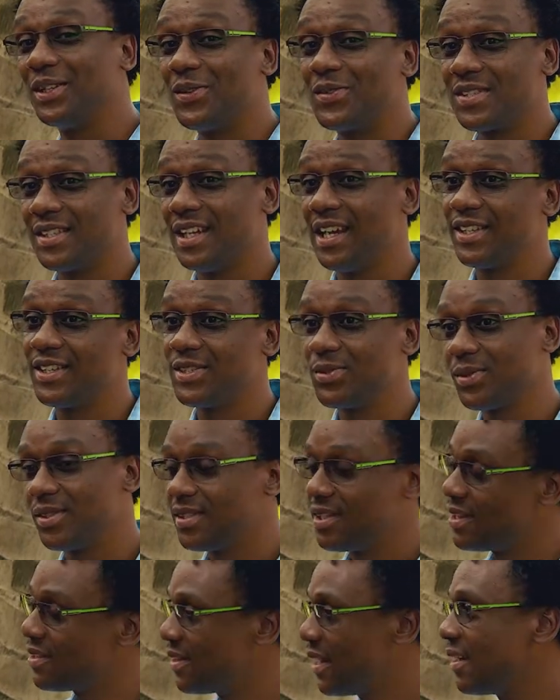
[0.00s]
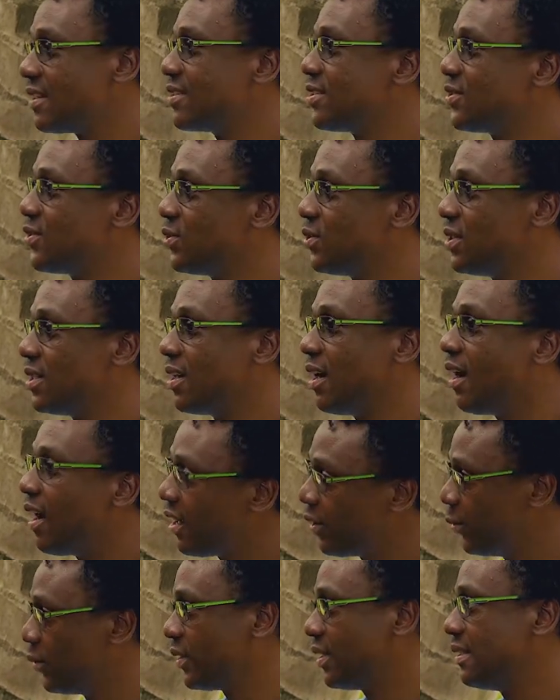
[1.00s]
closing, I just want to say thanks to the
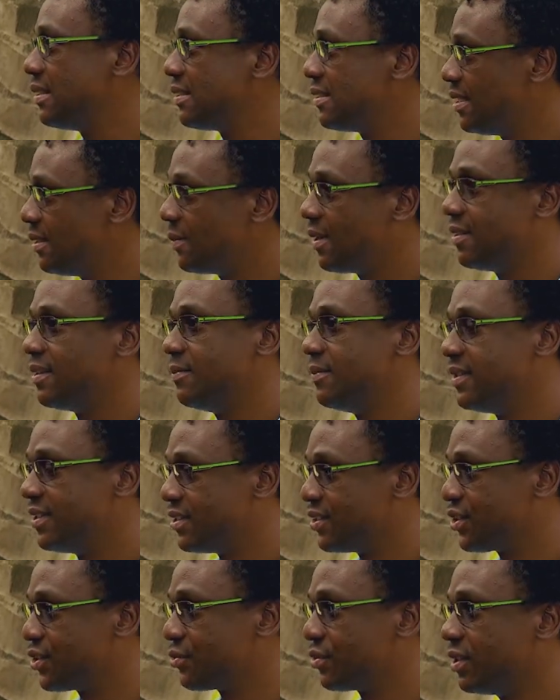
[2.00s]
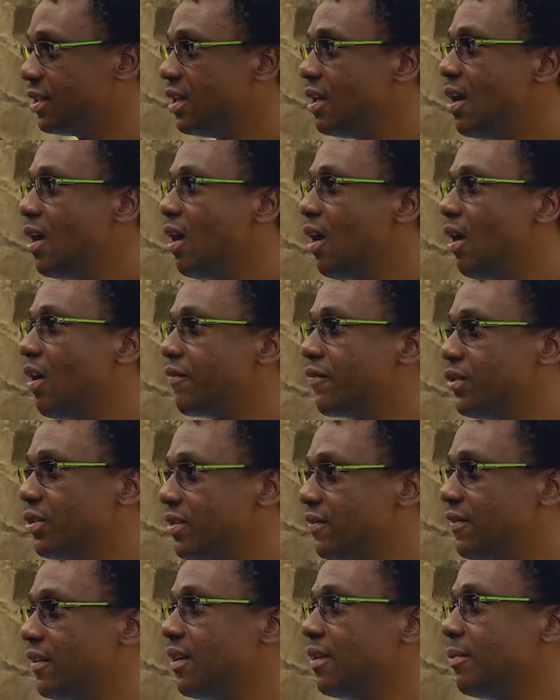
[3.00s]
hardworking team at the Ministry of Youth
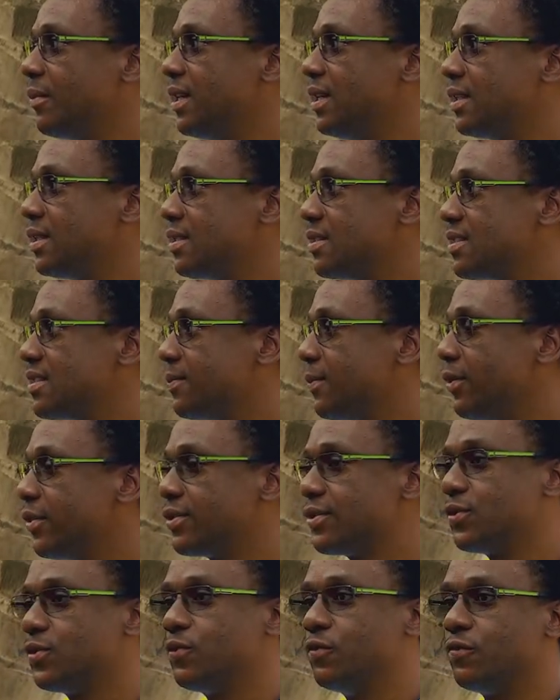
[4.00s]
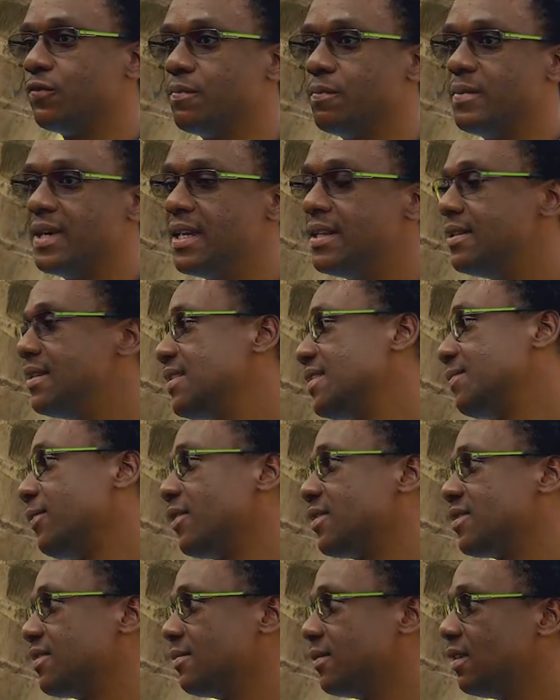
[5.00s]
Development and Sports who made this
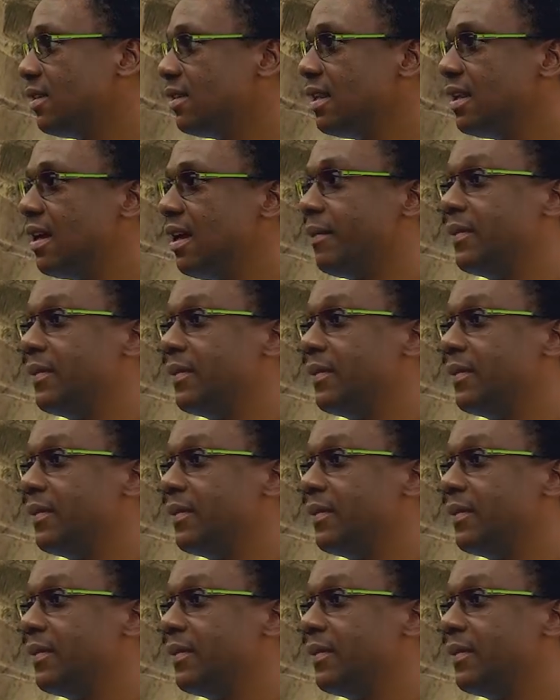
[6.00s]
possible.